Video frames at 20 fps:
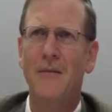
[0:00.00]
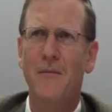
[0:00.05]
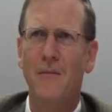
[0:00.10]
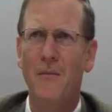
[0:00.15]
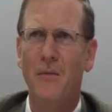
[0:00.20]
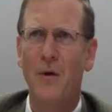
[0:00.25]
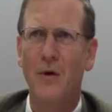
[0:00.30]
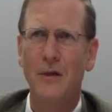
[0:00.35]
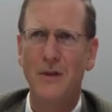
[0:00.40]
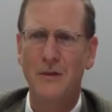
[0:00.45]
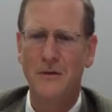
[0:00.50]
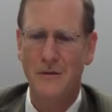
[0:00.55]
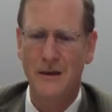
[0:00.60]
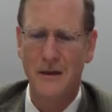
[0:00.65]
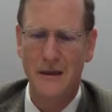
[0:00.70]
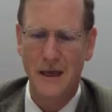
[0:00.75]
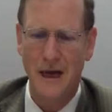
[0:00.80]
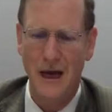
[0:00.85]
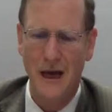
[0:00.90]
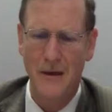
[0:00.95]
most of
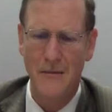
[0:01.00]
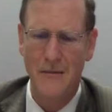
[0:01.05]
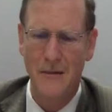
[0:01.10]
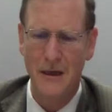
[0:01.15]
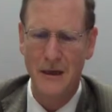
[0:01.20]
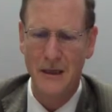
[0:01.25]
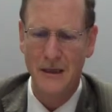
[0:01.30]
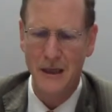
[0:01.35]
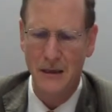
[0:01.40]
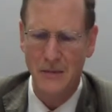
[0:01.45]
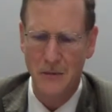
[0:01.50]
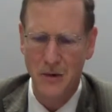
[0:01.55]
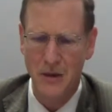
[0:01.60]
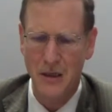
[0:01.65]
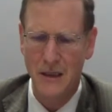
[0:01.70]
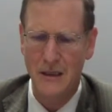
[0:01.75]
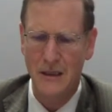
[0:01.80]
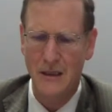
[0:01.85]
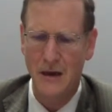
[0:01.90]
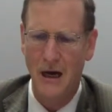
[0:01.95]
the time in a
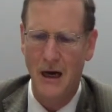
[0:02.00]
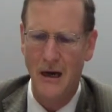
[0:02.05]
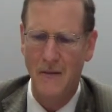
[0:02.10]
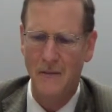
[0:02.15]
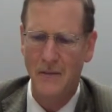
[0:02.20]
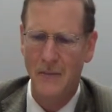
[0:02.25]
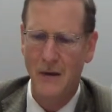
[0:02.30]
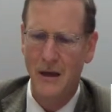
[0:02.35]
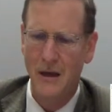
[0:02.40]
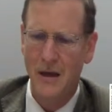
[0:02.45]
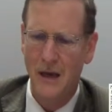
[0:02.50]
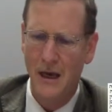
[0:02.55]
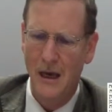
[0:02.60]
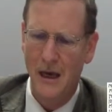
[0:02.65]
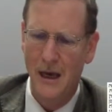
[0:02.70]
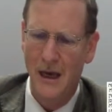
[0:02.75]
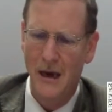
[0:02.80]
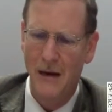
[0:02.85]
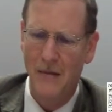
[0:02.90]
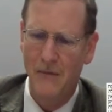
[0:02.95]
Talmudic time,
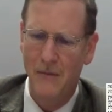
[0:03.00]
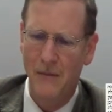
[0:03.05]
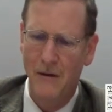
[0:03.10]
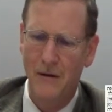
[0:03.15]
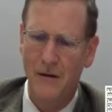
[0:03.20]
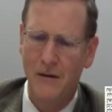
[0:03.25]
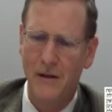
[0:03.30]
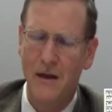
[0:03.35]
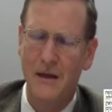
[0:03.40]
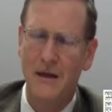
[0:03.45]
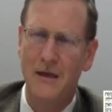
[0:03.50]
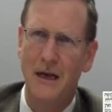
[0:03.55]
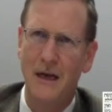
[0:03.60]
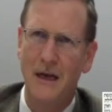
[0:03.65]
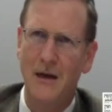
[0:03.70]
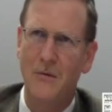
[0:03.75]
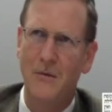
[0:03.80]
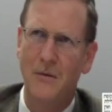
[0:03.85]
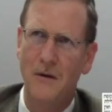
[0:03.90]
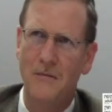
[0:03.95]
um, they're
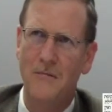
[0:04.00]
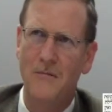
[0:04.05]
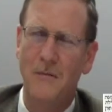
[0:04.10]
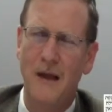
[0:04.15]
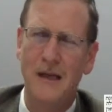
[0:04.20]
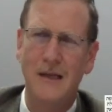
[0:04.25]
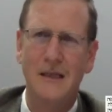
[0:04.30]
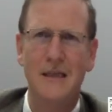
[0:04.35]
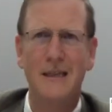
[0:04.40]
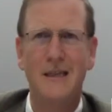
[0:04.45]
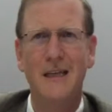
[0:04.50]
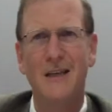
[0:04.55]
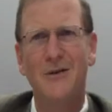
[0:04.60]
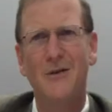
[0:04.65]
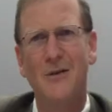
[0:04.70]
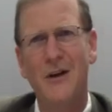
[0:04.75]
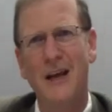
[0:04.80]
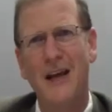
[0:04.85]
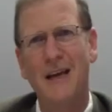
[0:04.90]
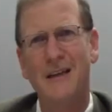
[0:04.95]
dealing with places
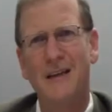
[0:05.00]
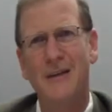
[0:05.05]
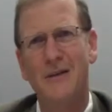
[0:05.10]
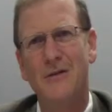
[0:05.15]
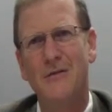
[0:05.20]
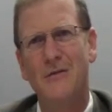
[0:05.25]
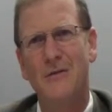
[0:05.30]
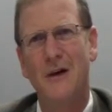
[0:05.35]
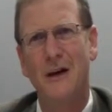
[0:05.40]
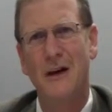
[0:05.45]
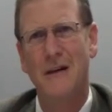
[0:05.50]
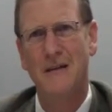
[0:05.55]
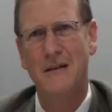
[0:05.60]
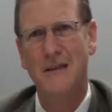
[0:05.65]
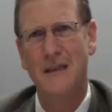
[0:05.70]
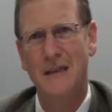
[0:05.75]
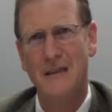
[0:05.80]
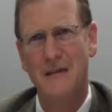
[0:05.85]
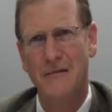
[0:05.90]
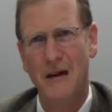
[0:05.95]
that connected to
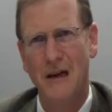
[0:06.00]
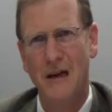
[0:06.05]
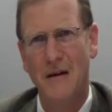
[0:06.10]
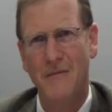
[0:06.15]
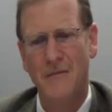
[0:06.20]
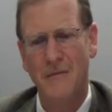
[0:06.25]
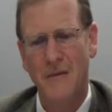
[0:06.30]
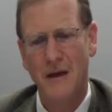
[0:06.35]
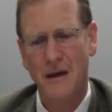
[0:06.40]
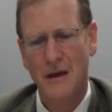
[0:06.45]
Eretz Israel.